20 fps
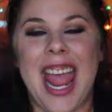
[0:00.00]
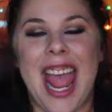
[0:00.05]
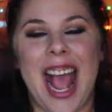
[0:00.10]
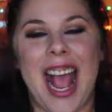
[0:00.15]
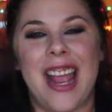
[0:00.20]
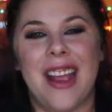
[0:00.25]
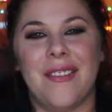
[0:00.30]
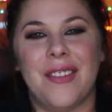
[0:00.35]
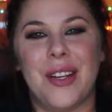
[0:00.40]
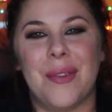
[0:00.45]

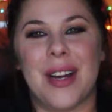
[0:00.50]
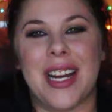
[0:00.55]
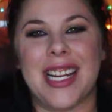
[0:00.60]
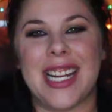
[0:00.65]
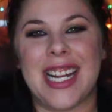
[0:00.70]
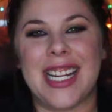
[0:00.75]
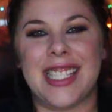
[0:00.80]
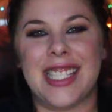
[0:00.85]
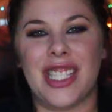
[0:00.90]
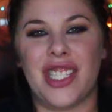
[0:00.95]
Hey everyone,
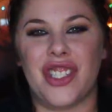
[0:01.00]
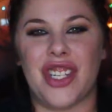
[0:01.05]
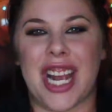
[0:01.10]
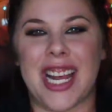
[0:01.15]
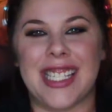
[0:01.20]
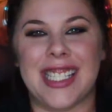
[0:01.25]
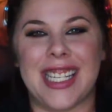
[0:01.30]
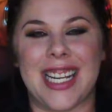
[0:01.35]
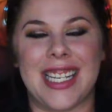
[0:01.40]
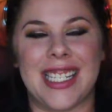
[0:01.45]
it's
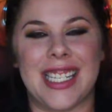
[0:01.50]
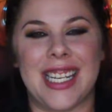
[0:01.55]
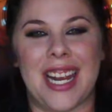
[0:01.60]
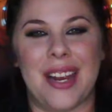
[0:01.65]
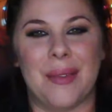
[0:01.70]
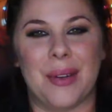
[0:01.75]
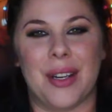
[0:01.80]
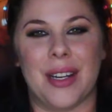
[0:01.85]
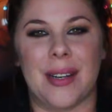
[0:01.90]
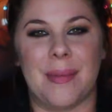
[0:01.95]
Jess, and
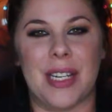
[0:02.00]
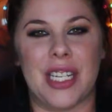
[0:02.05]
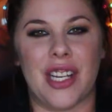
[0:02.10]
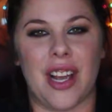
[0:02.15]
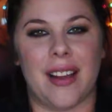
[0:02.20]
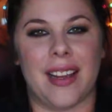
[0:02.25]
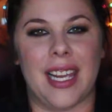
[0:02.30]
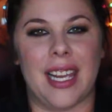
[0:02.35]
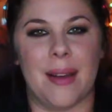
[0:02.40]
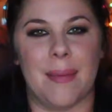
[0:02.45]
today we're going to be
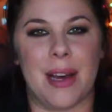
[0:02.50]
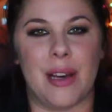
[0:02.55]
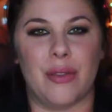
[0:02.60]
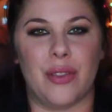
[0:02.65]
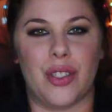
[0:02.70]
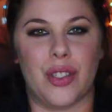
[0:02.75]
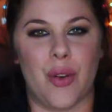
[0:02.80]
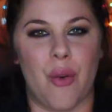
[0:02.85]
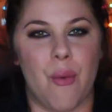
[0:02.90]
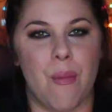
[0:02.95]
talking
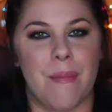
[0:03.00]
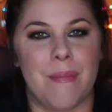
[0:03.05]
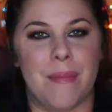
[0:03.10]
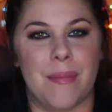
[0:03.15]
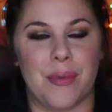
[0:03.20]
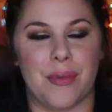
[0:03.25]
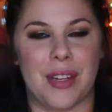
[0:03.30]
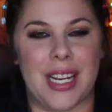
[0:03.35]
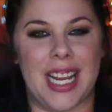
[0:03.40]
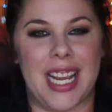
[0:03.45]
about Don't
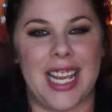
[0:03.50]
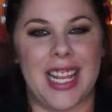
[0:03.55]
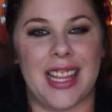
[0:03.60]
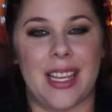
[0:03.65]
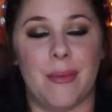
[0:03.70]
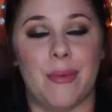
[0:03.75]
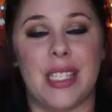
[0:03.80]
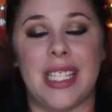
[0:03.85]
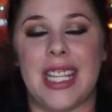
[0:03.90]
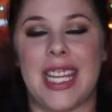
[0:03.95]
Breathe.
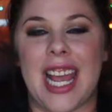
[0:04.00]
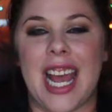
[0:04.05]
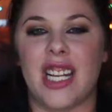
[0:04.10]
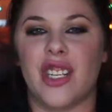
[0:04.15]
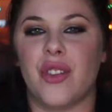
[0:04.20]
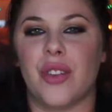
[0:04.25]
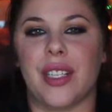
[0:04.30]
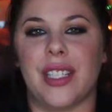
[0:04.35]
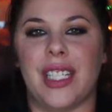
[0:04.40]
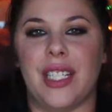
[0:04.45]
It was
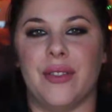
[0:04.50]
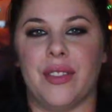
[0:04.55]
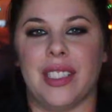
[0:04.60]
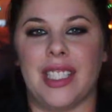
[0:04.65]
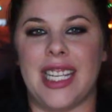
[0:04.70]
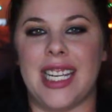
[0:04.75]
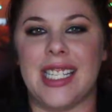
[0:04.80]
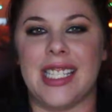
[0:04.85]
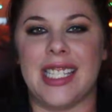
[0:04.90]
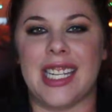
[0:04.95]
theatrically
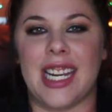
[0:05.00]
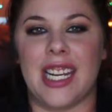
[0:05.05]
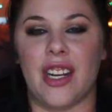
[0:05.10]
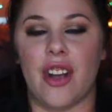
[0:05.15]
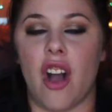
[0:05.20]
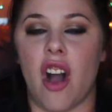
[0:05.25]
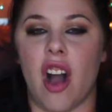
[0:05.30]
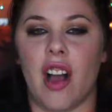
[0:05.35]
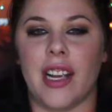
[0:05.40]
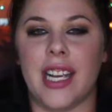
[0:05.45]
released in
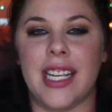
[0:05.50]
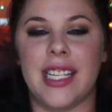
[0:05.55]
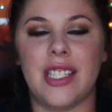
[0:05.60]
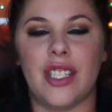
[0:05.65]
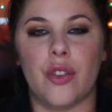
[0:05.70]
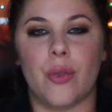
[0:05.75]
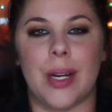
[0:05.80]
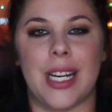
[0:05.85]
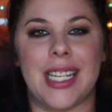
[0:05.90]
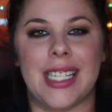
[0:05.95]

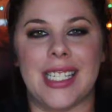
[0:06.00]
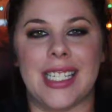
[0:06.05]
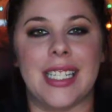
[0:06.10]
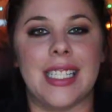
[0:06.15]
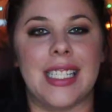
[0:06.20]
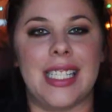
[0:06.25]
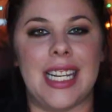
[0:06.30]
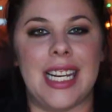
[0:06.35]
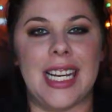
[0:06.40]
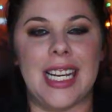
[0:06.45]
August
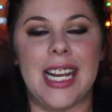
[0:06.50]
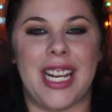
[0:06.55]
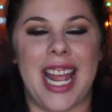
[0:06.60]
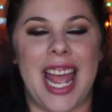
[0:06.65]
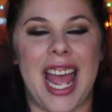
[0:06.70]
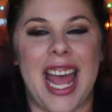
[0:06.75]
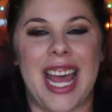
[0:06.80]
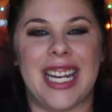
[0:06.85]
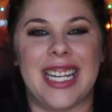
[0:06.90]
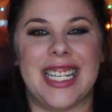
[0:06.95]
2016,
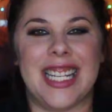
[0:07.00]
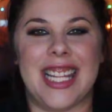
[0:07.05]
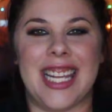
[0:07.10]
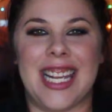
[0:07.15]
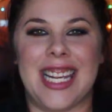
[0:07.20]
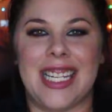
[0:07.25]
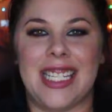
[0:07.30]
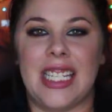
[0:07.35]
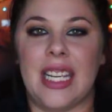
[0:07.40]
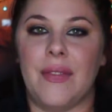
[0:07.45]
and
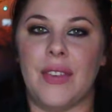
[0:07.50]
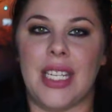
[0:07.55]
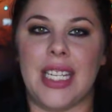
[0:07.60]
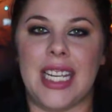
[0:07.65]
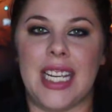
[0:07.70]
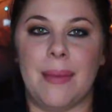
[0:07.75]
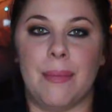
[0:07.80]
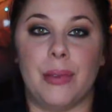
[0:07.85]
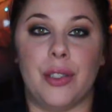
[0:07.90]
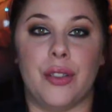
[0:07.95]
the
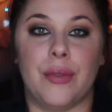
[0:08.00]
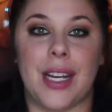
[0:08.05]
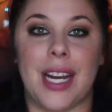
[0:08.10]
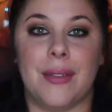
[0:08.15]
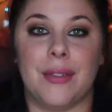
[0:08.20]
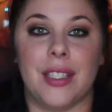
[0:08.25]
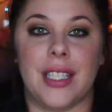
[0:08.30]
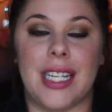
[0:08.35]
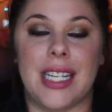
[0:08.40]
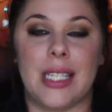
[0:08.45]
DVD Blu-ray
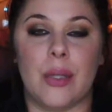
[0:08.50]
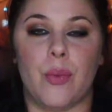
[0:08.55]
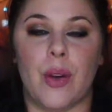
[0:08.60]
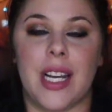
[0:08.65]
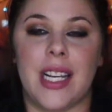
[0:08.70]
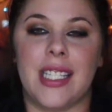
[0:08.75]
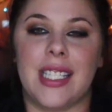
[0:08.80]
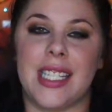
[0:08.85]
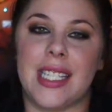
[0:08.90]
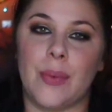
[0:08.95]
release
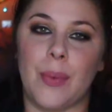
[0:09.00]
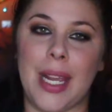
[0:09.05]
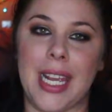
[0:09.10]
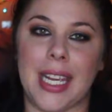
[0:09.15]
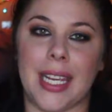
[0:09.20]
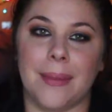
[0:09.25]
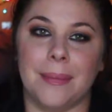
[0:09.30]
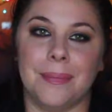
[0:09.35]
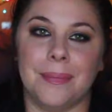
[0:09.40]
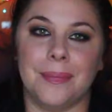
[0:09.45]
was this
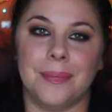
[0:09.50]
week.